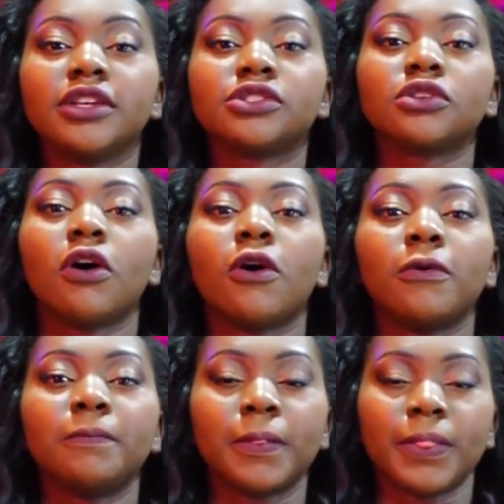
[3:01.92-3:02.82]

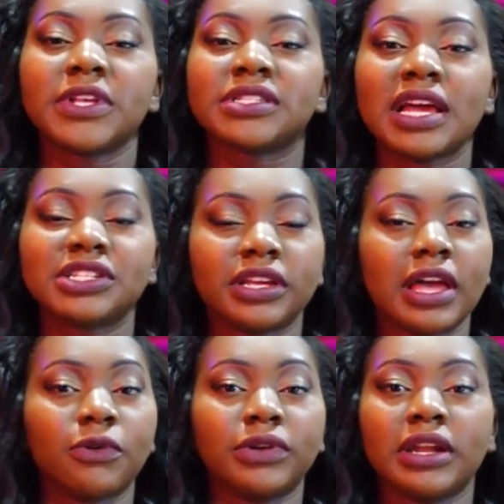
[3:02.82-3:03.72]
So Side Chic
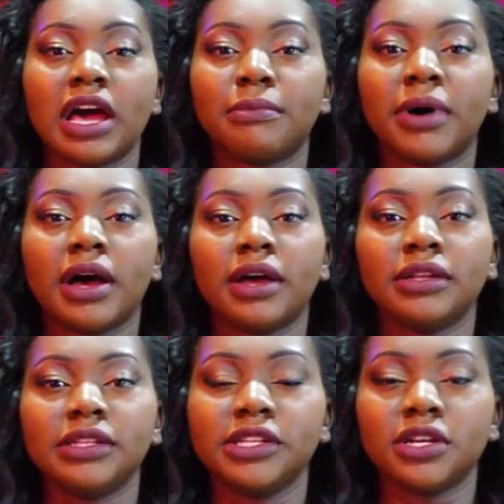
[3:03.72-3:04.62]
Gang with
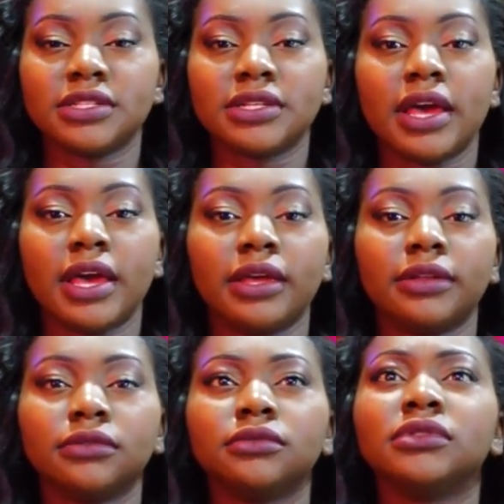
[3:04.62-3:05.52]
Nanama, Lydia
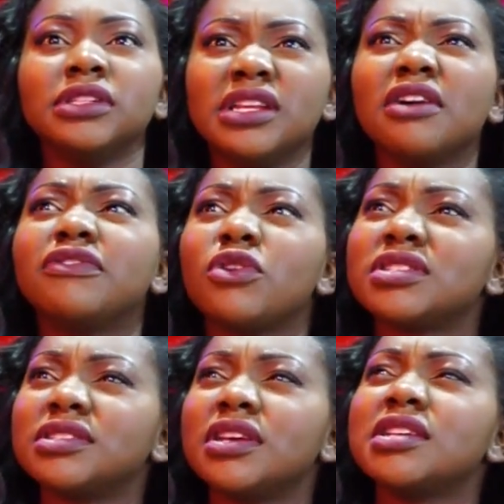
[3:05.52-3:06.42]
Osei, Lydia
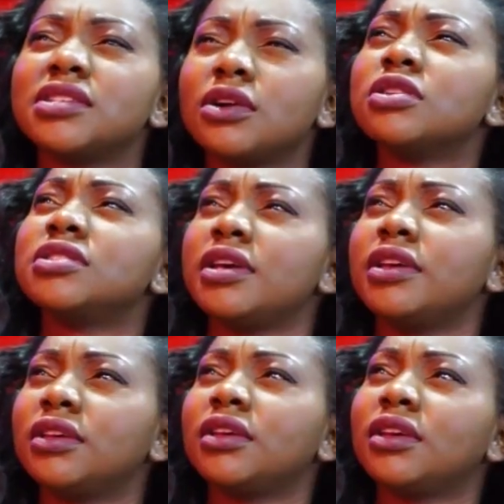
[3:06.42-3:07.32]
Fawson, and Sika
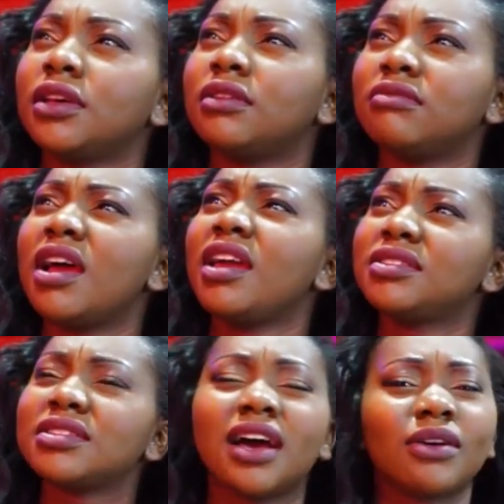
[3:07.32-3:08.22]
Osei.
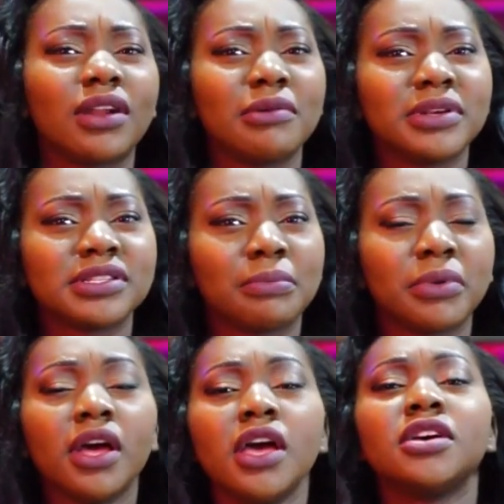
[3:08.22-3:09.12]
Right? How could I mess up?
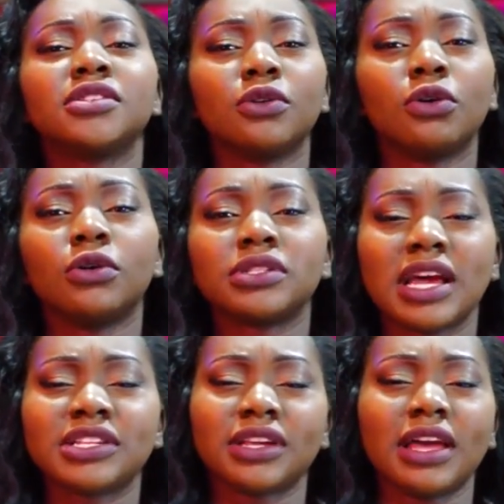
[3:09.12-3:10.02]
So
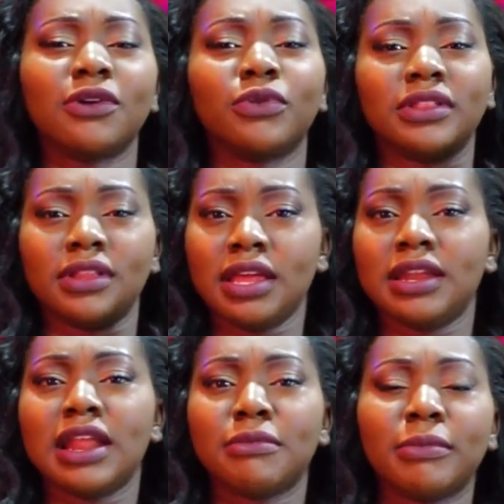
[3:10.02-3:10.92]
Side Chic Gang with
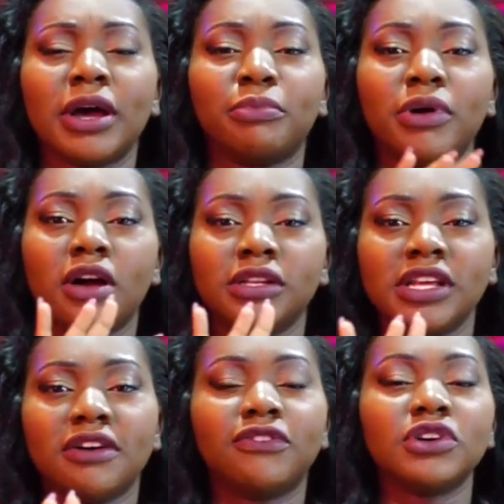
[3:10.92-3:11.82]
Nanama Mamak Brown,
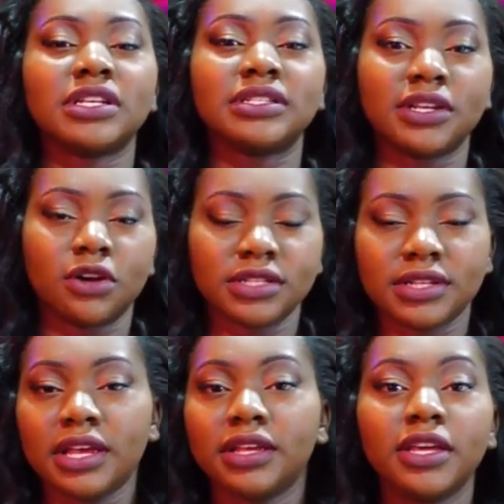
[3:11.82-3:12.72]
Lydia Fawson, and Sika
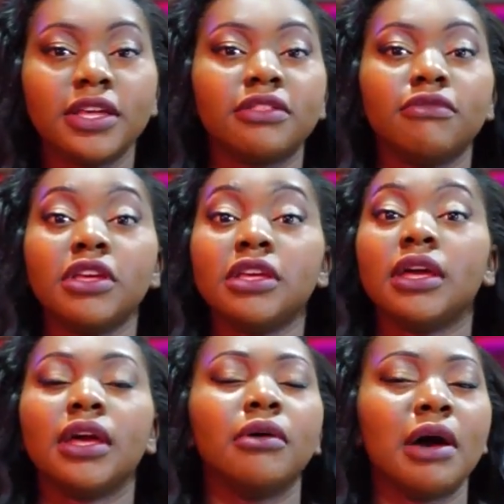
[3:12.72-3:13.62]
Osei,
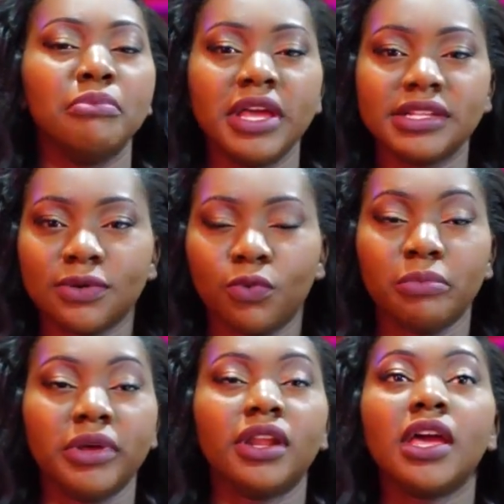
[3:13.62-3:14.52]
three amazing
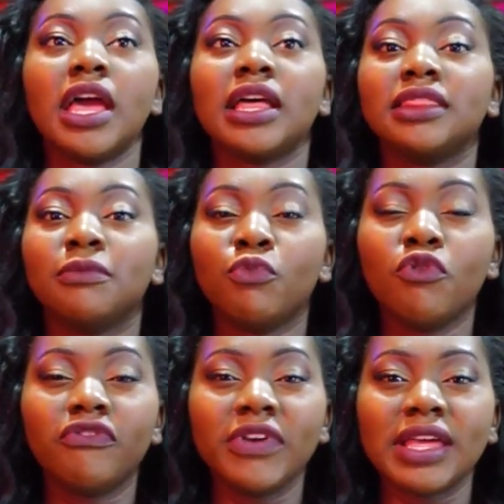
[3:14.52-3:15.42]
women. The
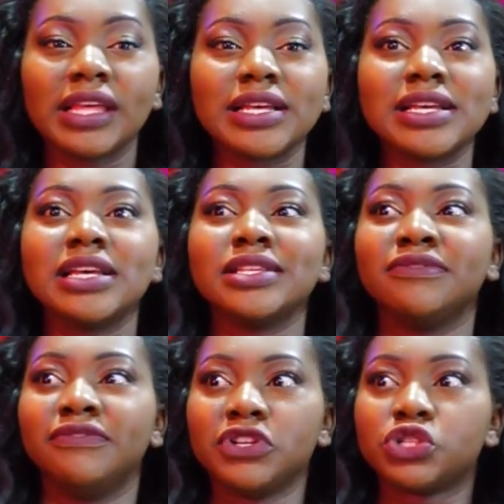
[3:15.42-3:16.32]
movie
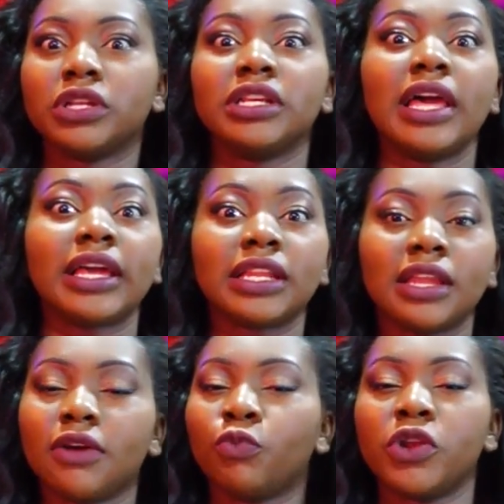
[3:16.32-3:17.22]
is visually, like,
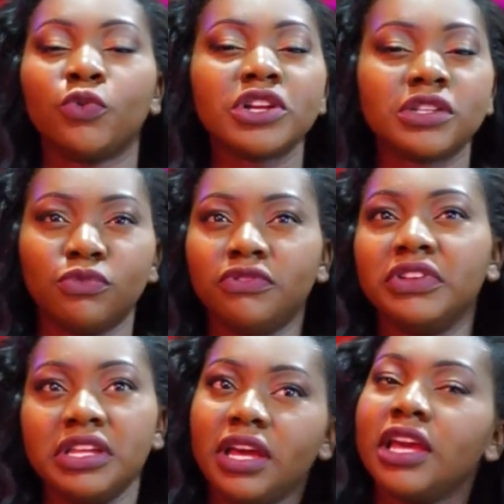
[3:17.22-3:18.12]
when you watch a
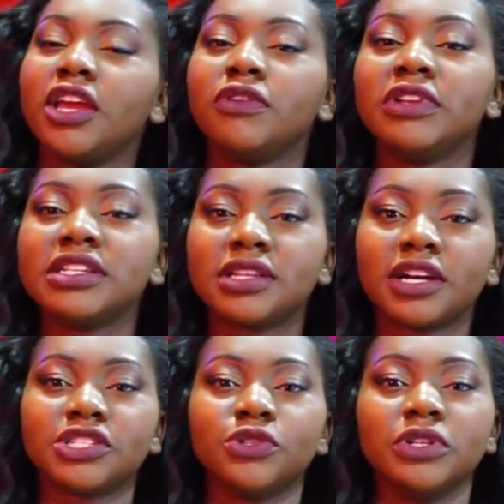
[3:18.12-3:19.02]
movie, it really
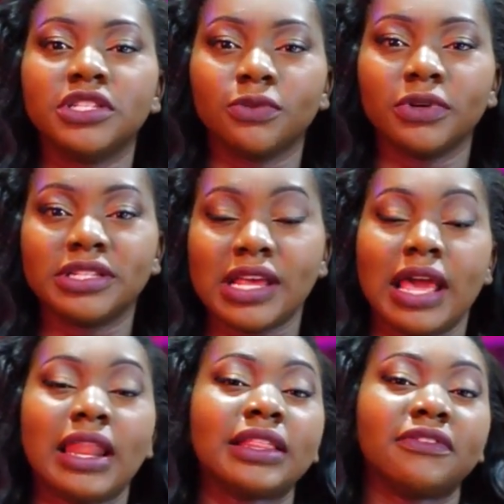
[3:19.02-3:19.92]
sucks you into it.
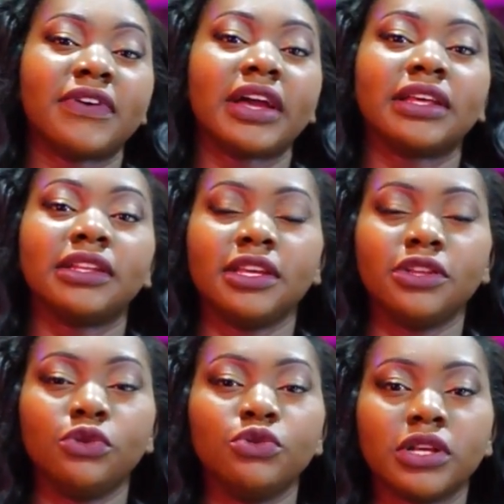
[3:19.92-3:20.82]
And I like the fact that they
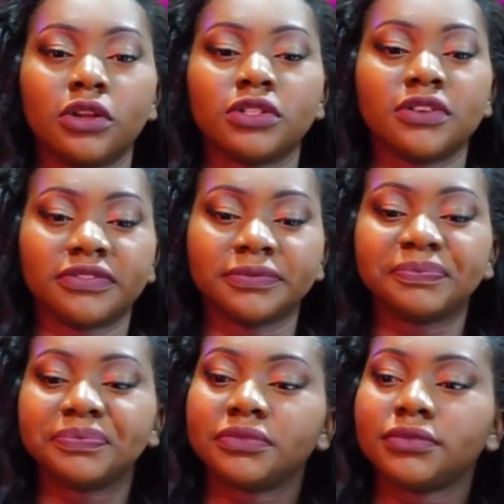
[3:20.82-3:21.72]
use a lot of
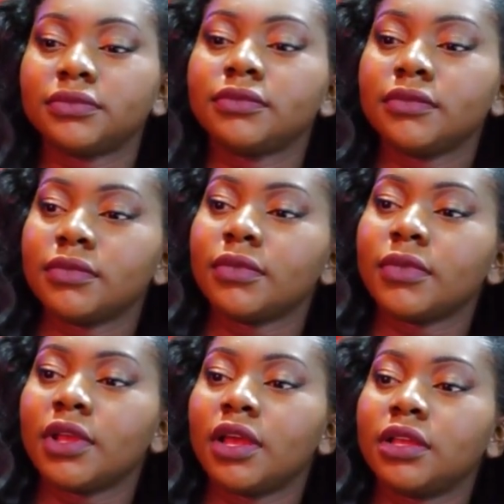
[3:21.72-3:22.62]

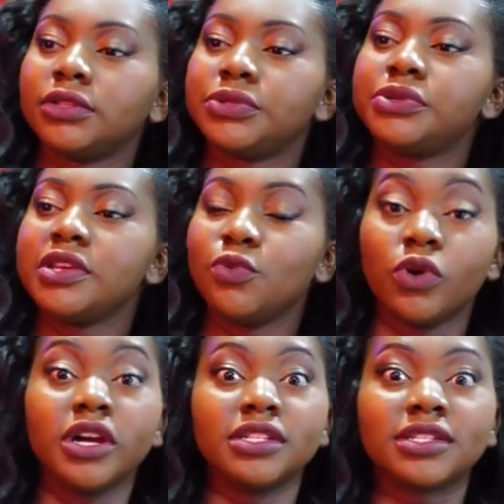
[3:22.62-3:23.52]
key
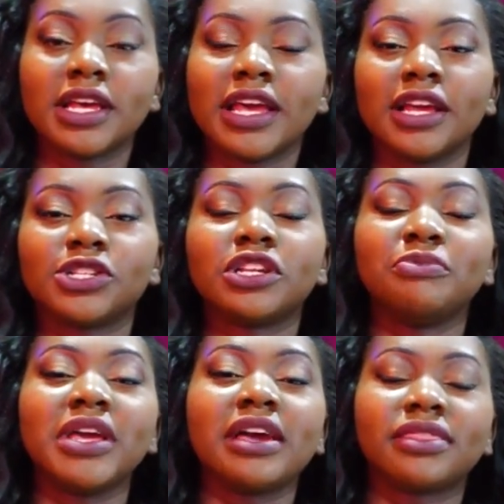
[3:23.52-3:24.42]
words. It
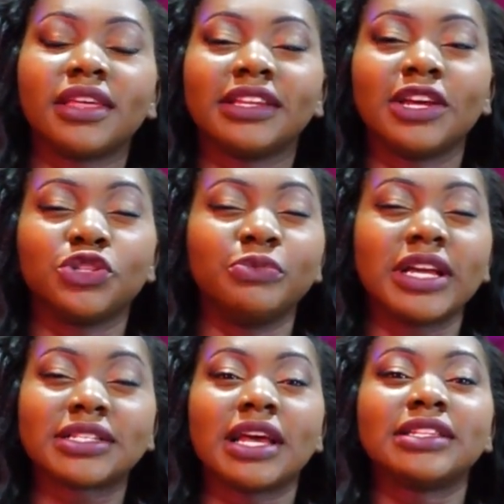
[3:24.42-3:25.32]
shouldn't be a thing that you should be
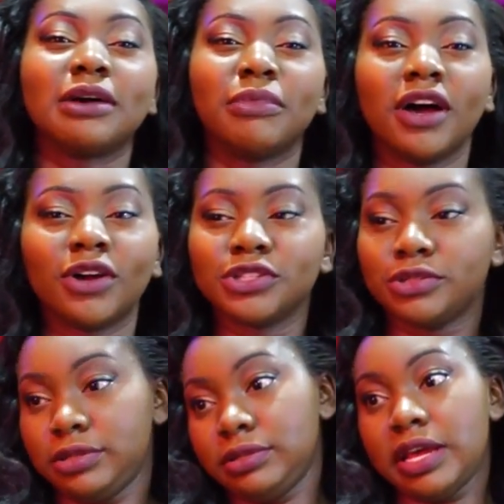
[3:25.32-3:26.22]
excited about,
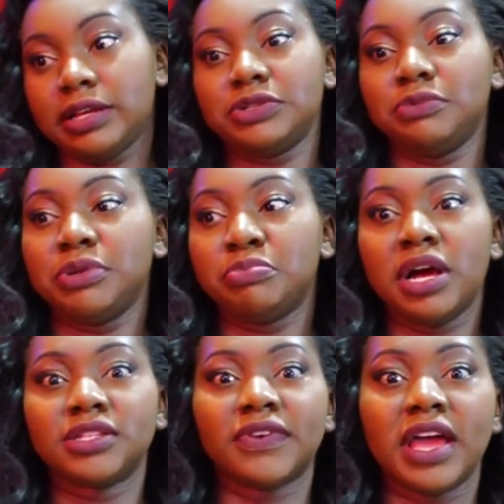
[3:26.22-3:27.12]
because like, it should be
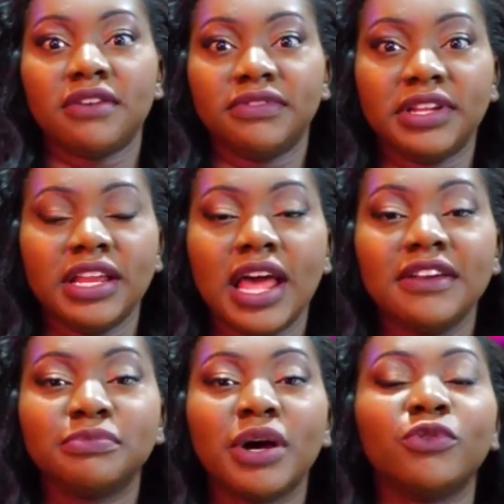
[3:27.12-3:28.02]
part of our everyday
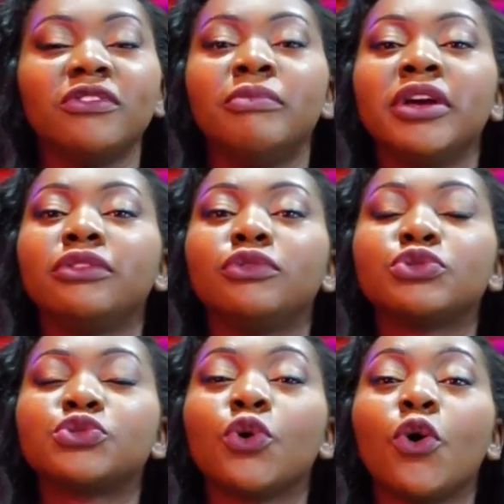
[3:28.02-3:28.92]
lives. But we've been through
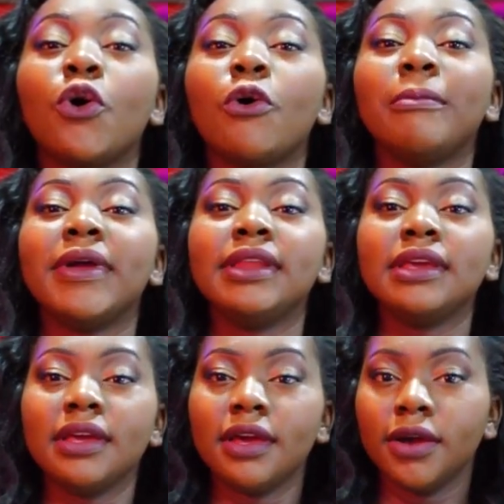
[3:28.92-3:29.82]
so
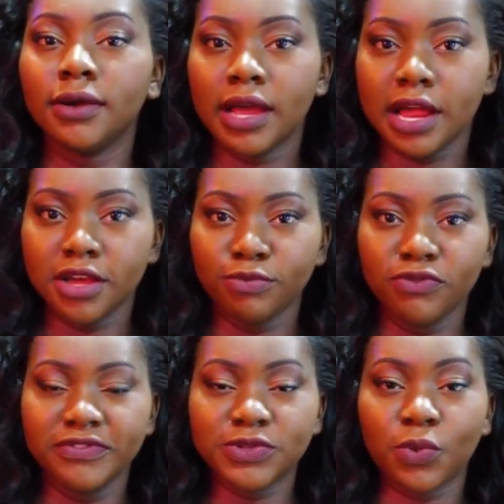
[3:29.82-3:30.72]
many
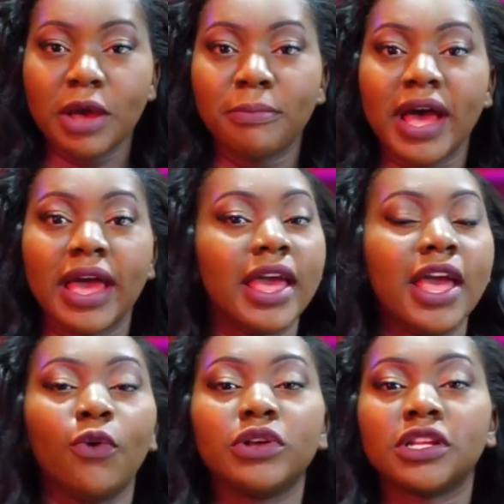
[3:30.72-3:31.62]
Ghanaian movies whereby
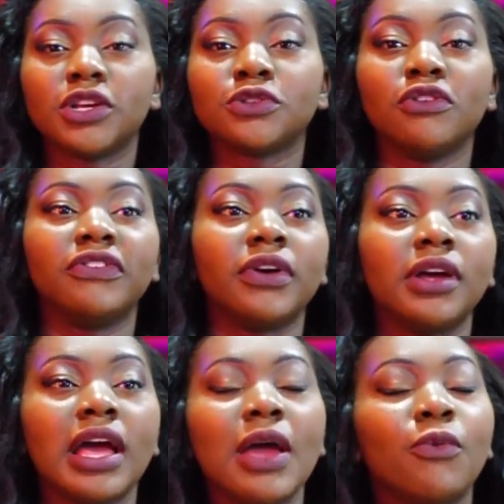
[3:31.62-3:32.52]
it was a lot of,
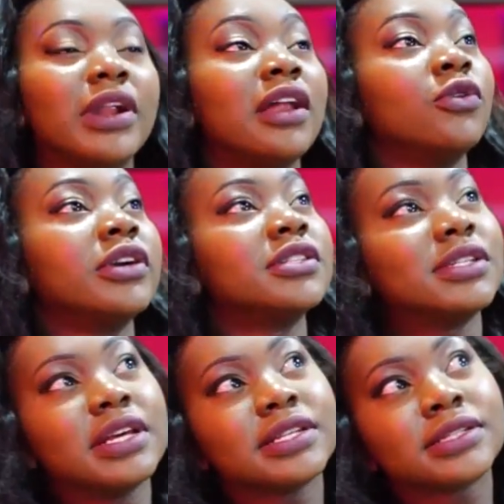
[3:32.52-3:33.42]
and when I look
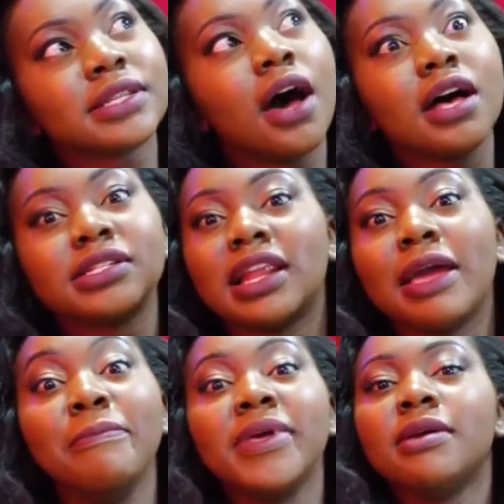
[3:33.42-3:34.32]
into the stars and
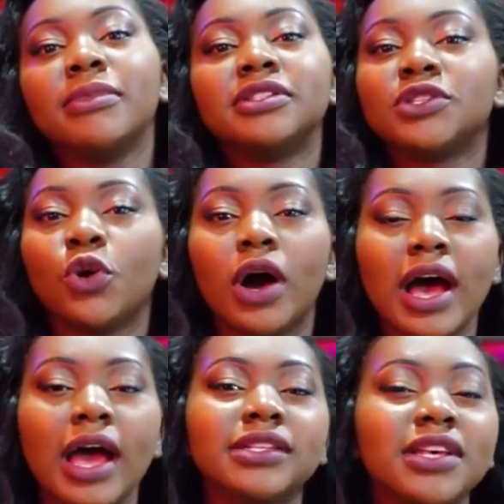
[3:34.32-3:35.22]
I beam into your
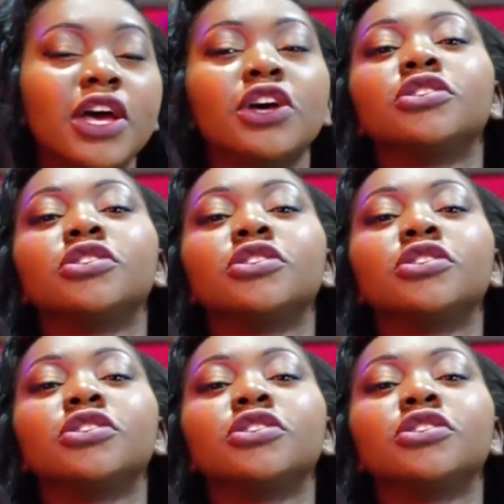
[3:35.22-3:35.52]
eyes.